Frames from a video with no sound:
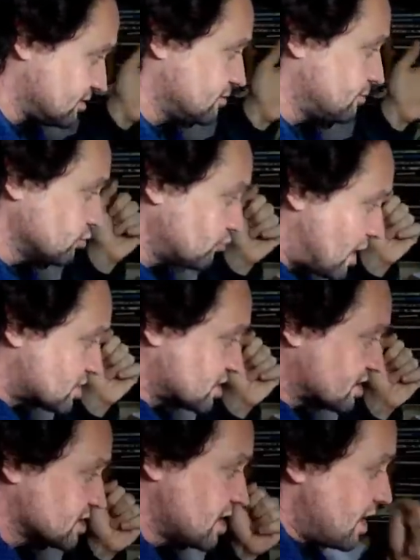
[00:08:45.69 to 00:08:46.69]

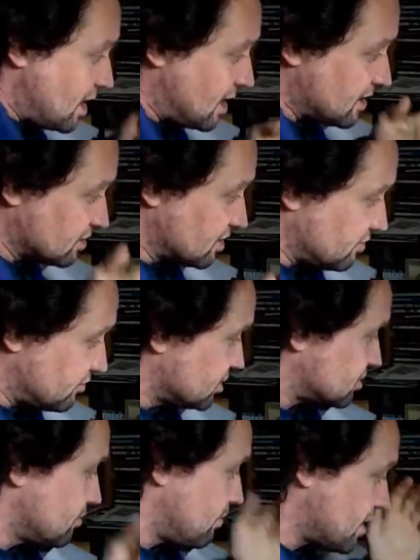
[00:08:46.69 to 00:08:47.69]
manufacturers and
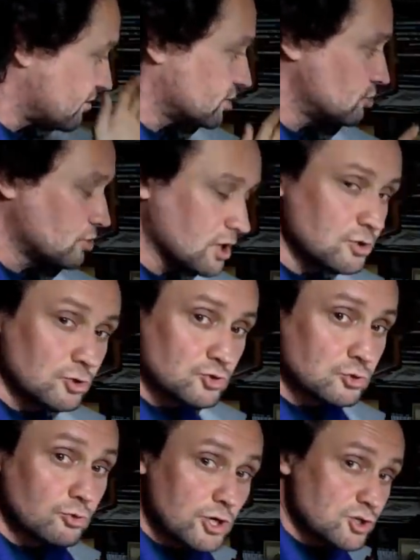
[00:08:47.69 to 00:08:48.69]
this email that you can
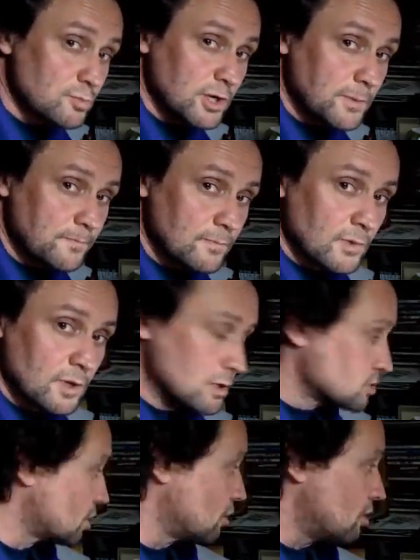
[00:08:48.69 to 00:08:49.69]
use to reach me.
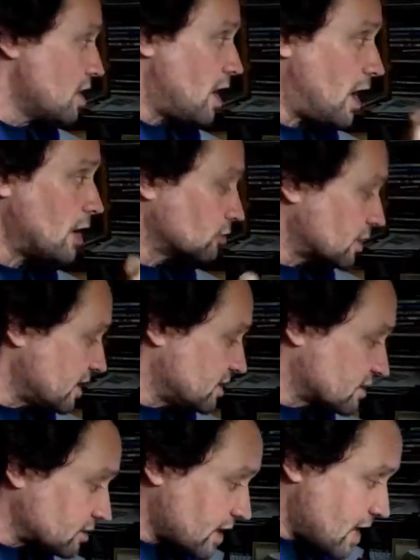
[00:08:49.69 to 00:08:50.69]
So, I
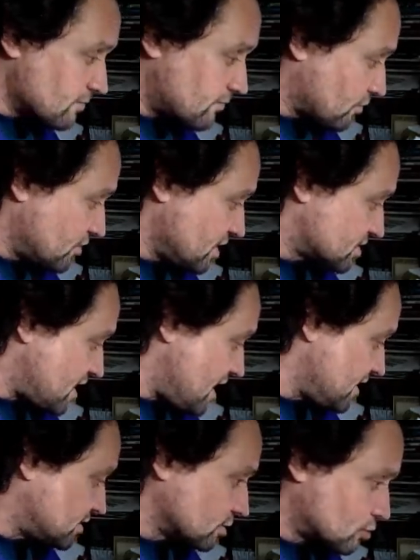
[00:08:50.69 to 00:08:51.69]
already claimed for these
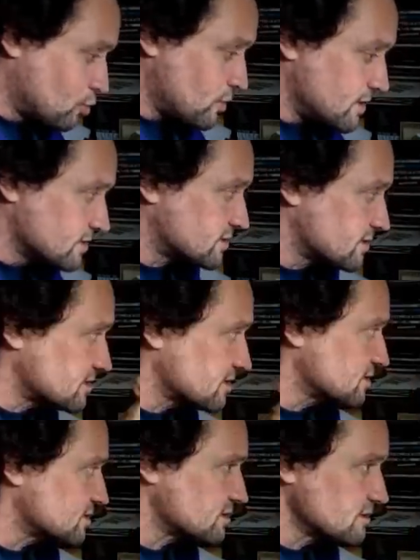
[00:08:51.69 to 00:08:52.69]
82
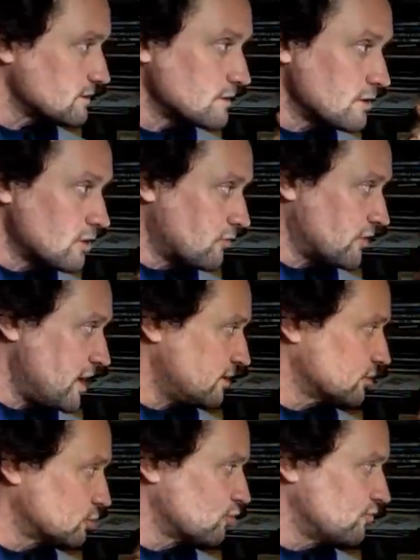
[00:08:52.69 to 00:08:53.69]
instances of
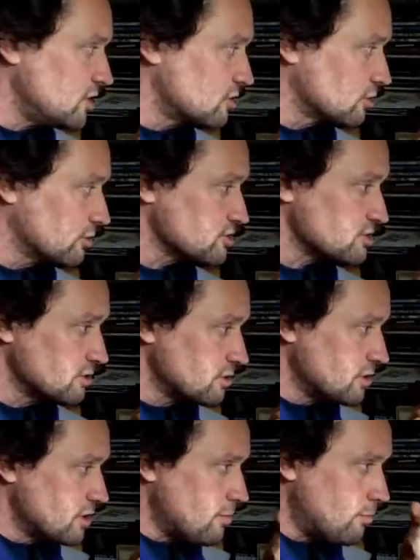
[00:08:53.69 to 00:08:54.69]
82 videos
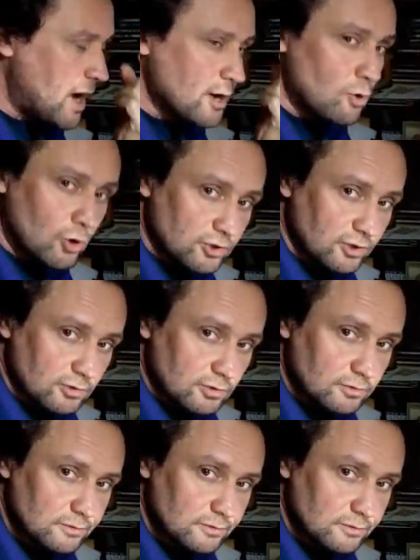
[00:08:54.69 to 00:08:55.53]
my content.